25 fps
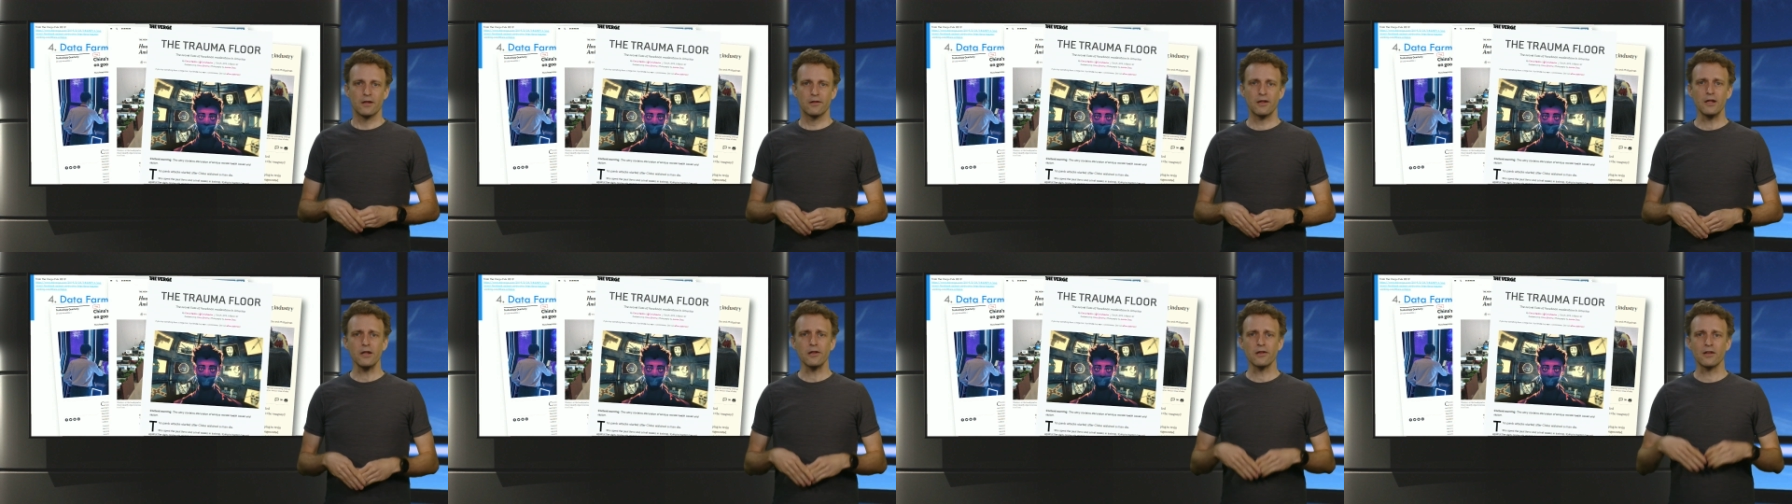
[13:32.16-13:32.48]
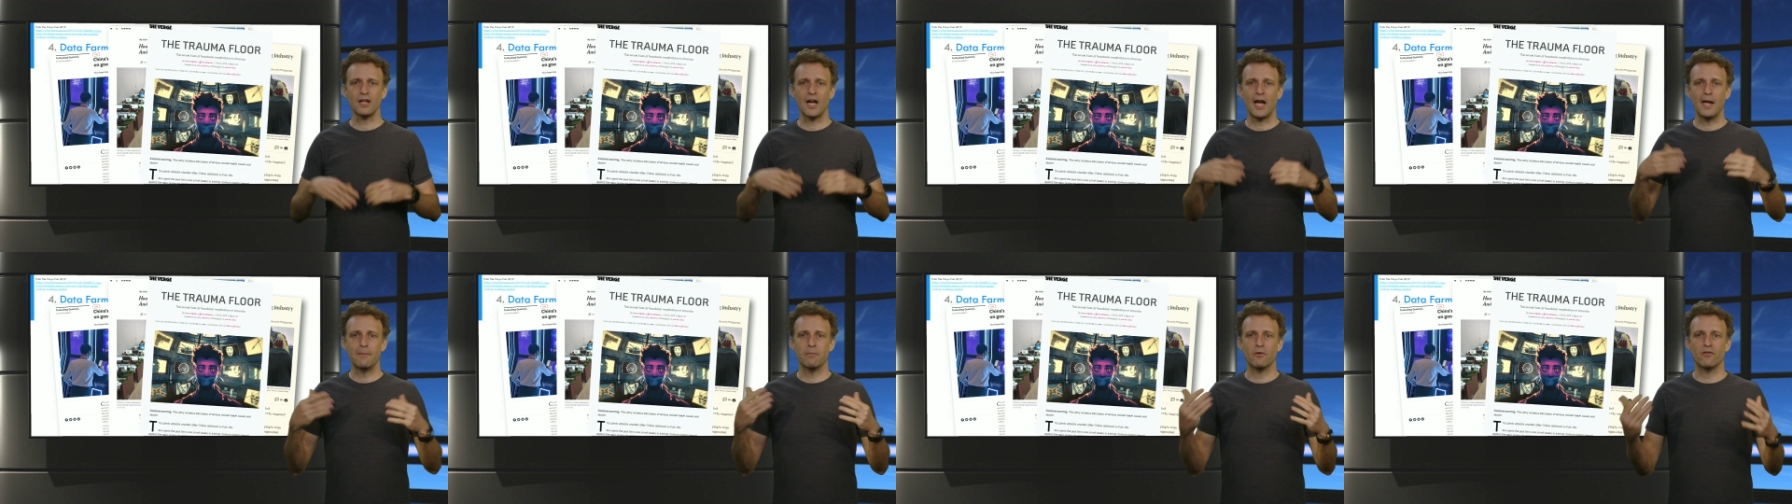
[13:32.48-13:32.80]
This
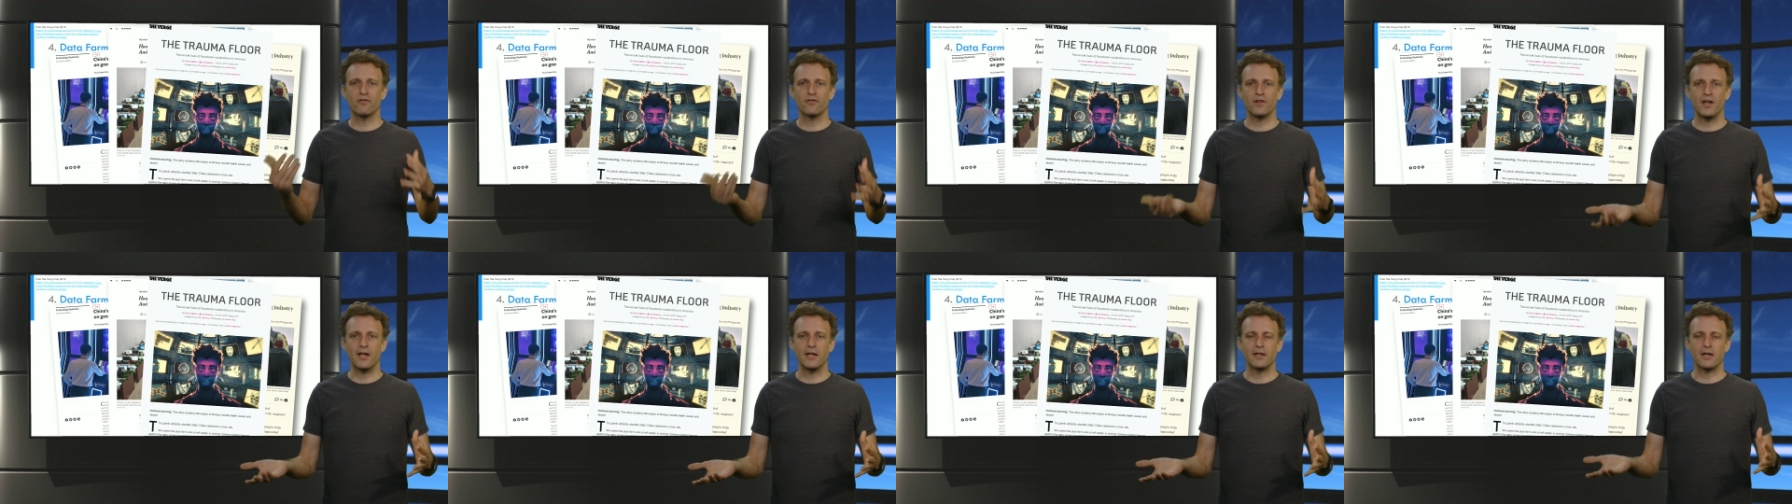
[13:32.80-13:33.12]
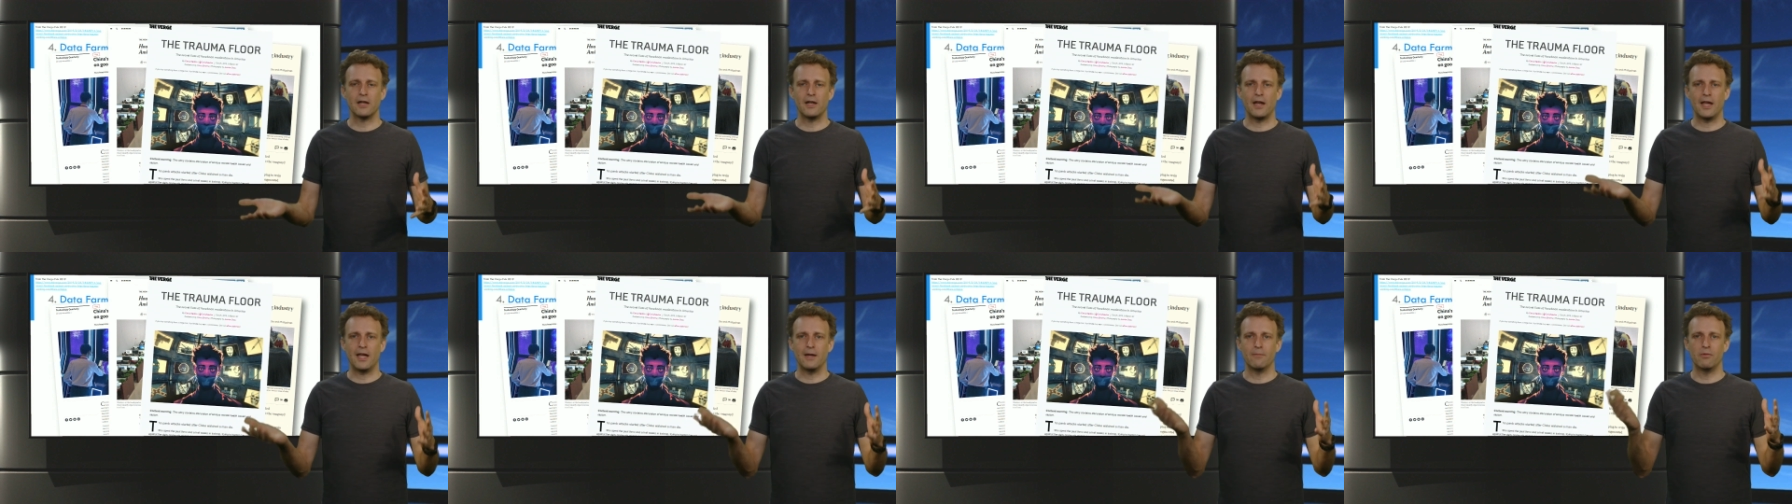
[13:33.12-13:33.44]
type of
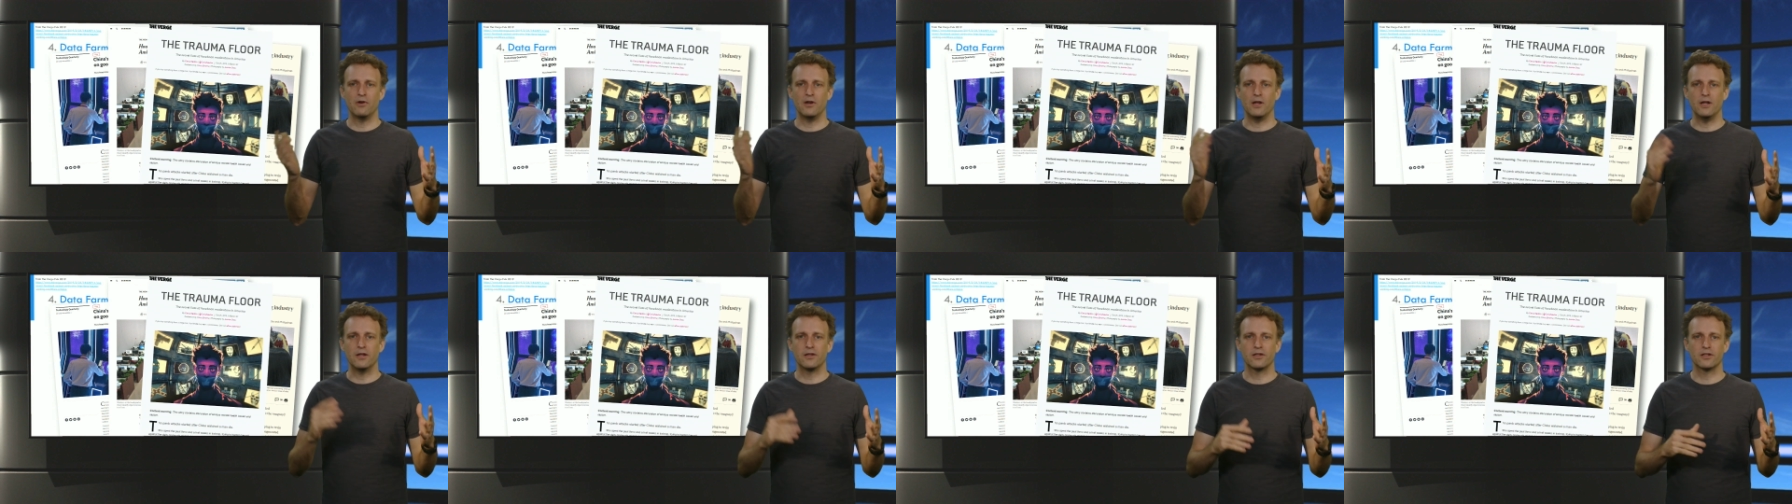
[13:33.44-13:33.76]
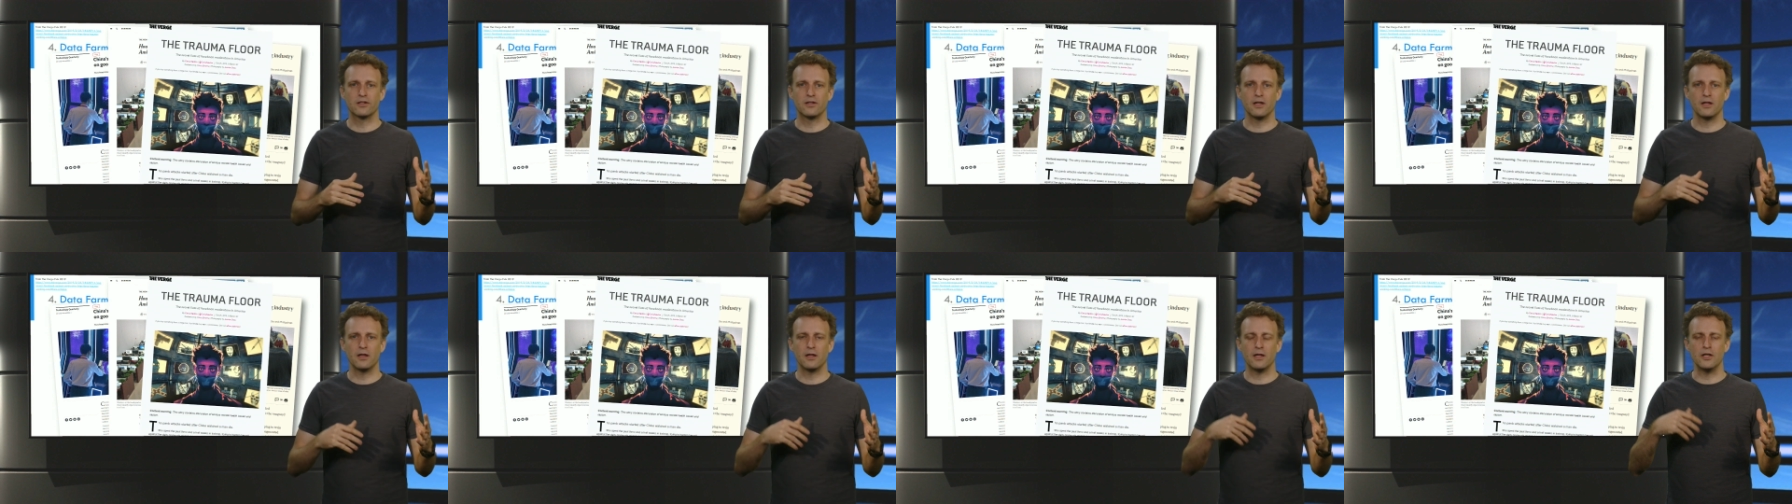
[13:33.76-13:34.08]
data labor is
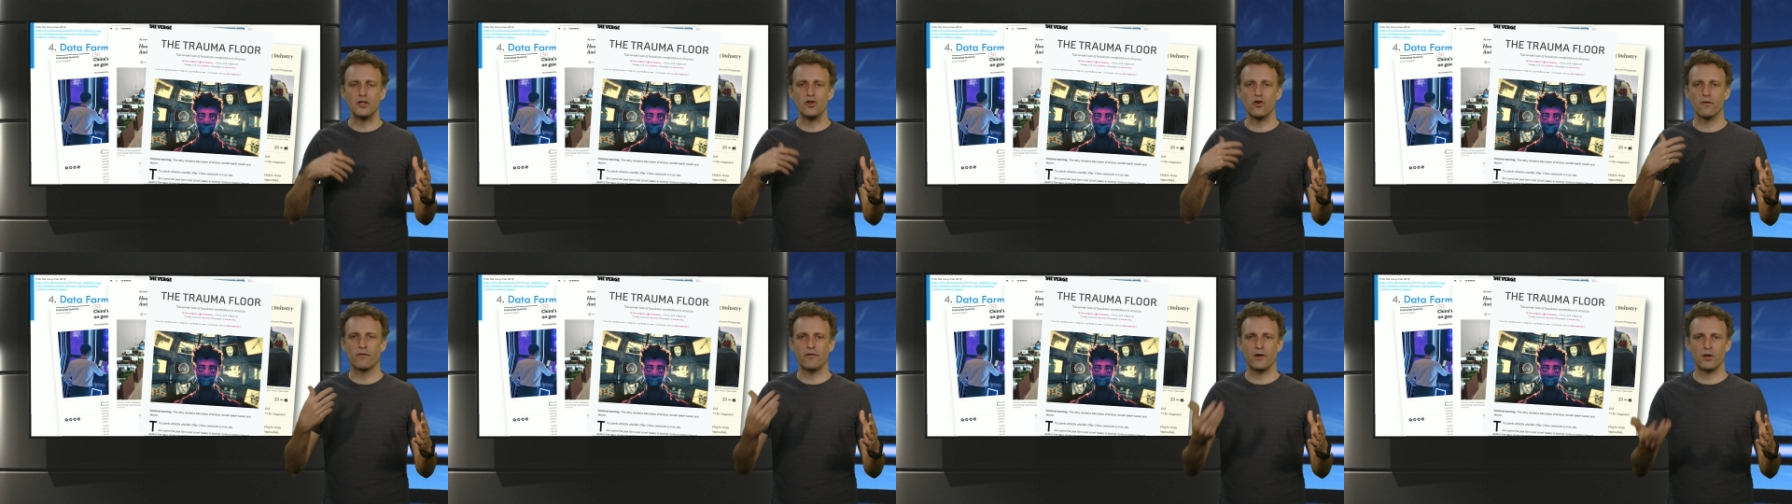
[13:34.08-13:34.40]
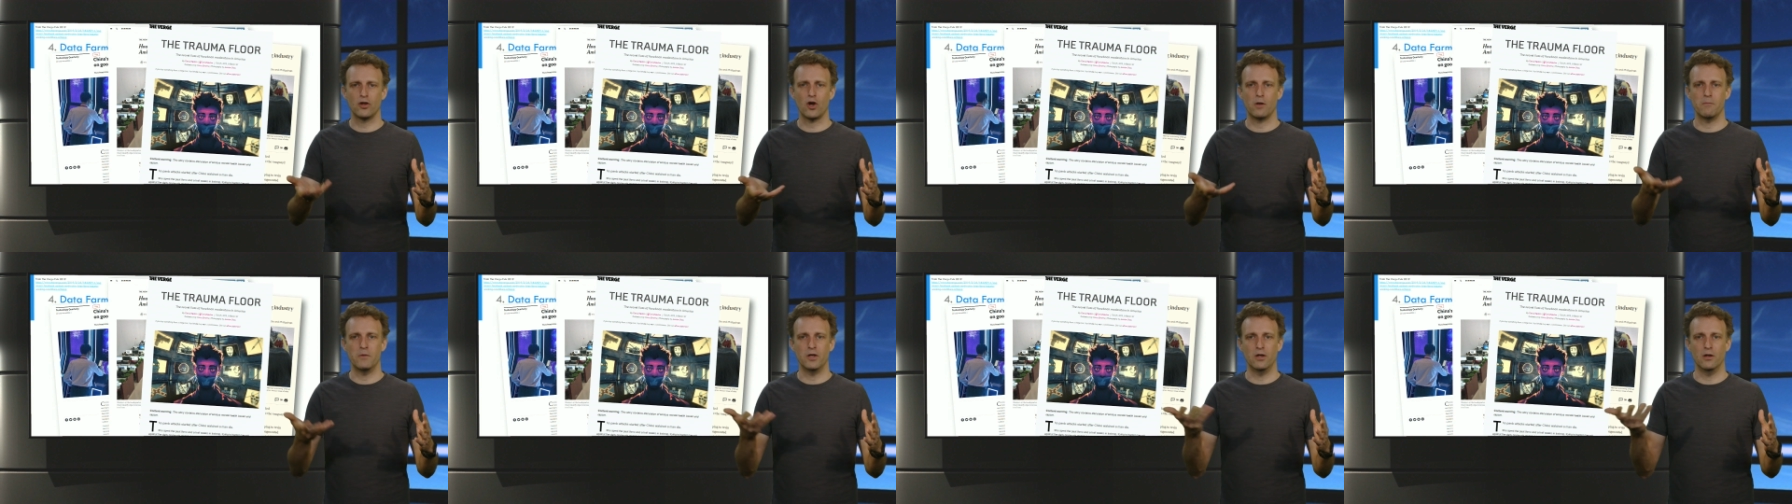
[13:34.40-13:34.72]
still a new
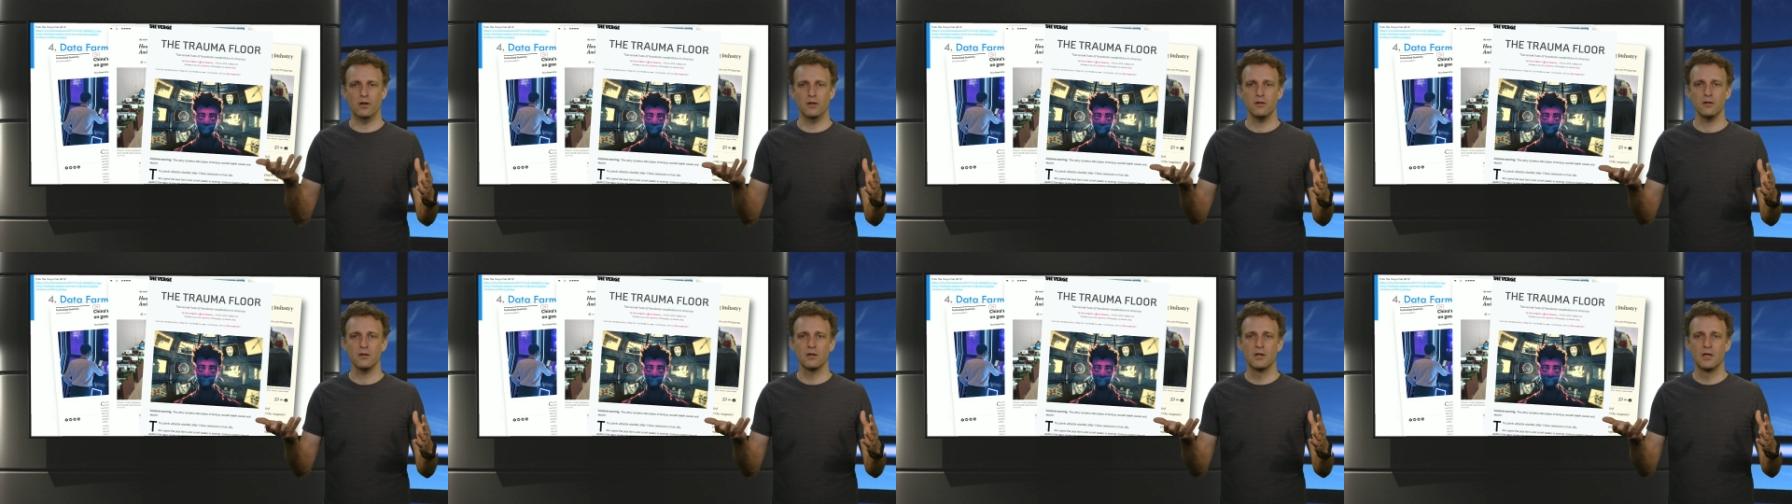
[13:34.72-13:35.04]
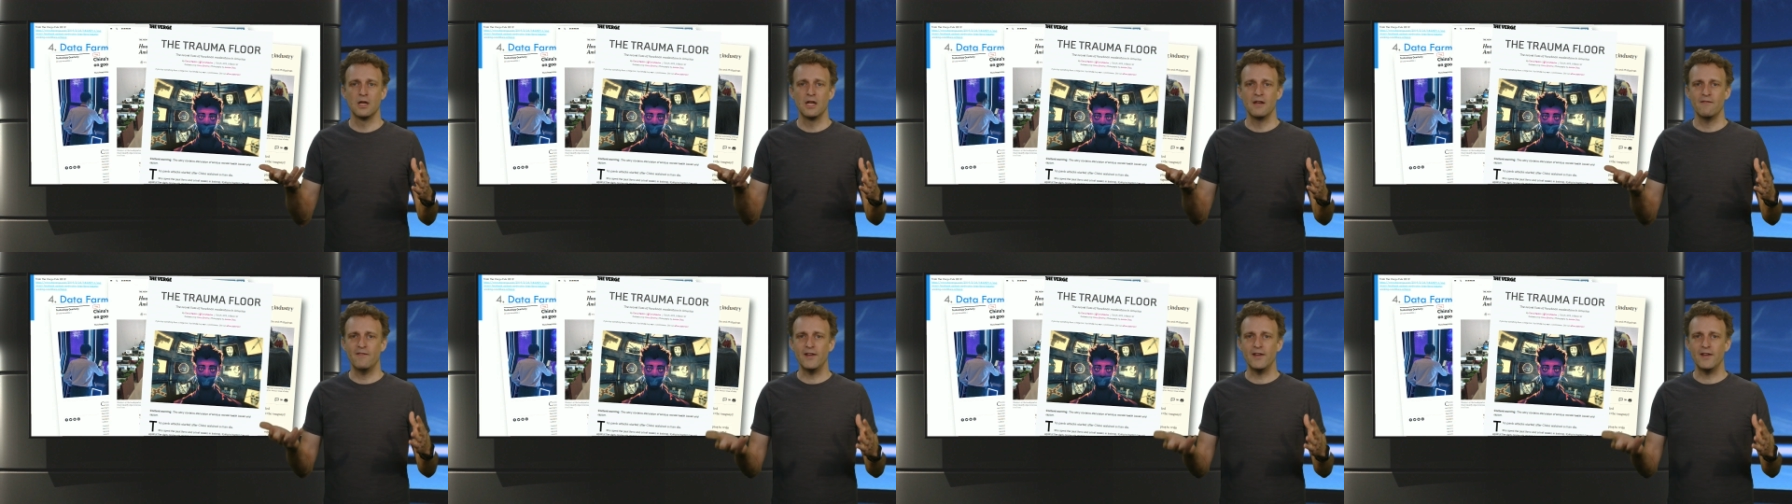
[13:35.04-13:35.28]
phenomenon,